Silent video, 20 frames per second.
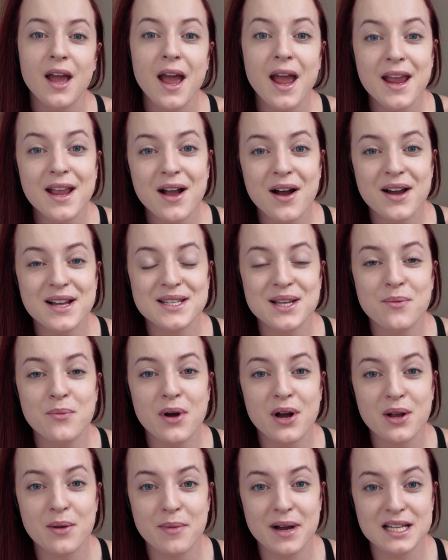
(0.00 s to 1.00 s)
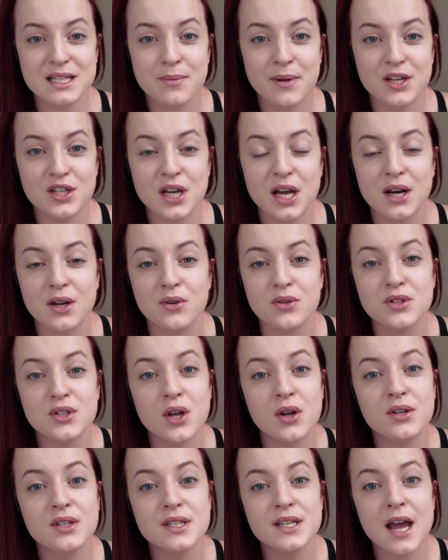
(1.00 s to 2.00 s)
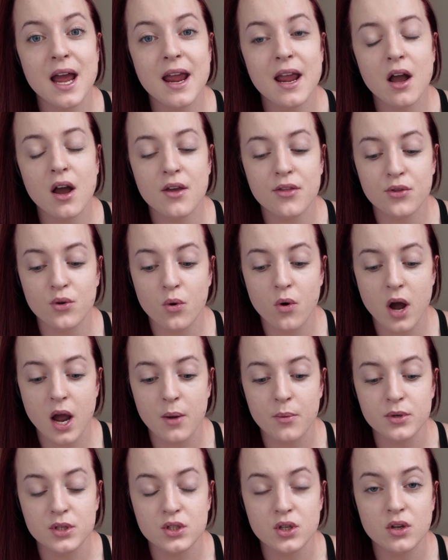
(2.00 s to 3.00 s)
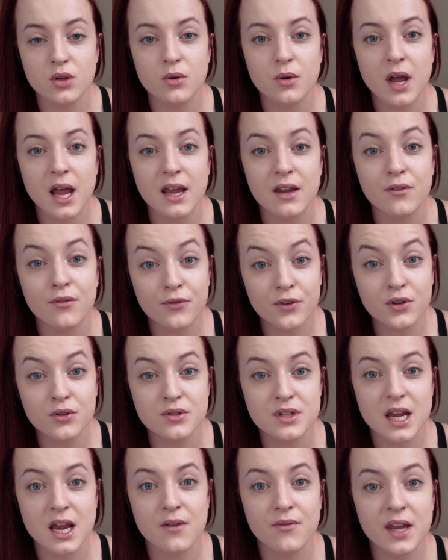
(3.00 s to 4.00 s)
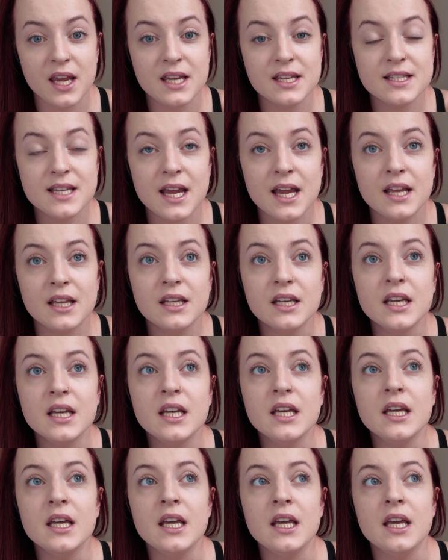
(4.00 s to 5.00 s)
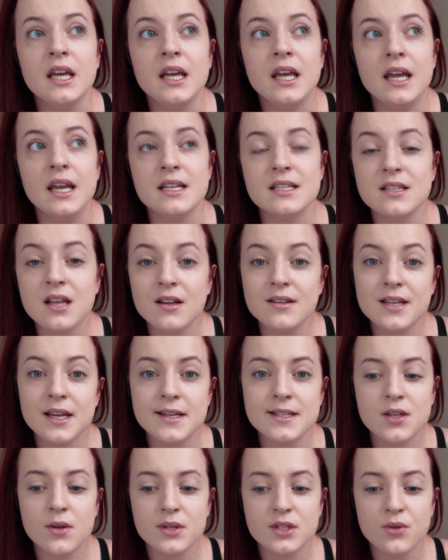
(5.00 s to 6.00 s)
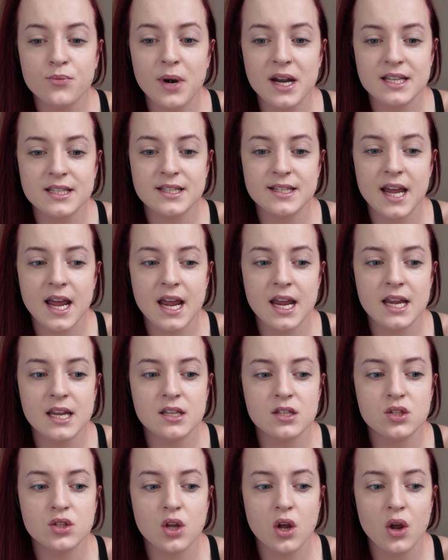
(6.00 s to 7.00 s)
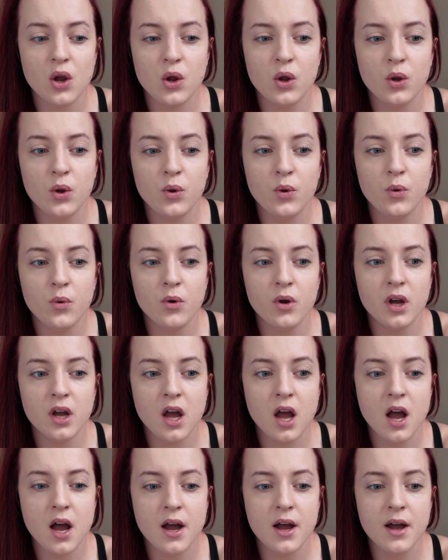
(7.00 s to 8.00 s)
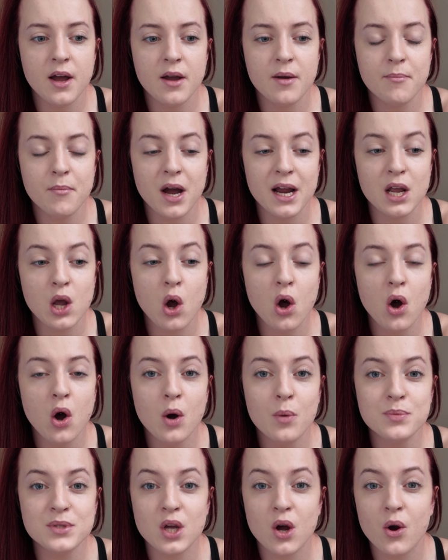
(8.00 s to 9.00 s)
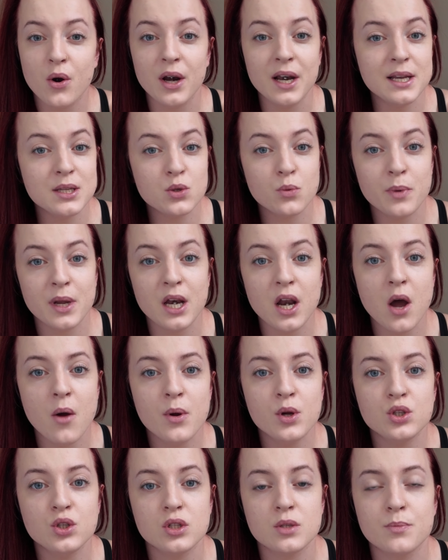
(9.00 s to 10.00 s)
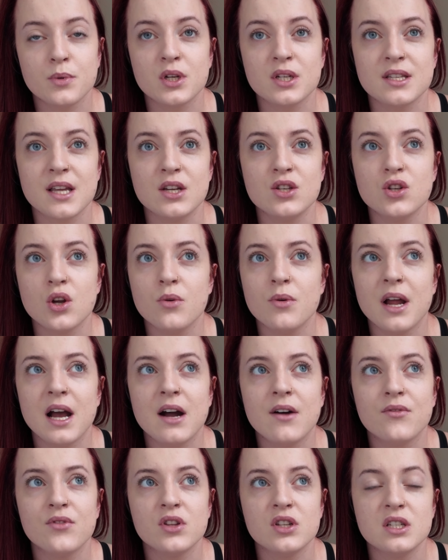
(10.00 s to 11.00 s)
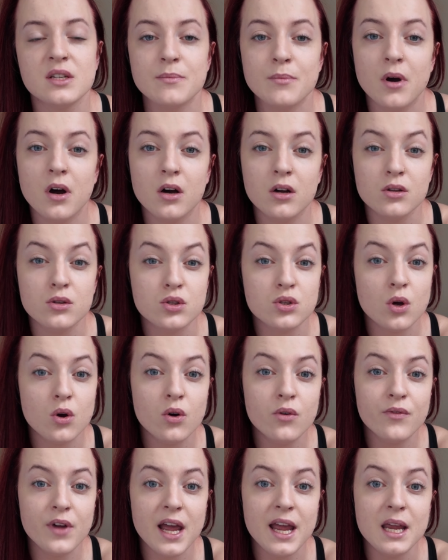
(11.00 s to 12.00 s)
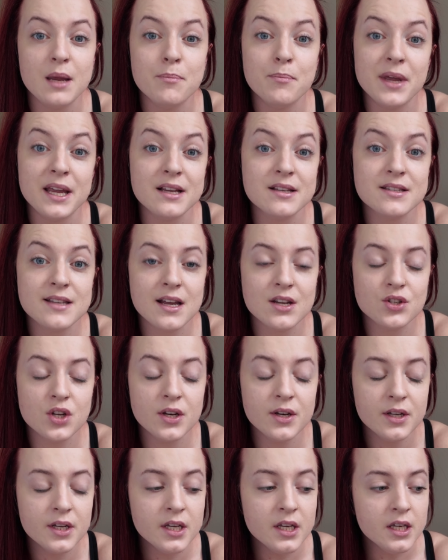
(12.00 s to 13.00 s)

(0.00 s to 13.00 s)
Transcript: Hey guys, and welcome back to my channel. So today I thought I would do a full day of eating. It's Sunday, so it's a rest day, so my carbs are a little bit lower just because I don't have the demands of a big session.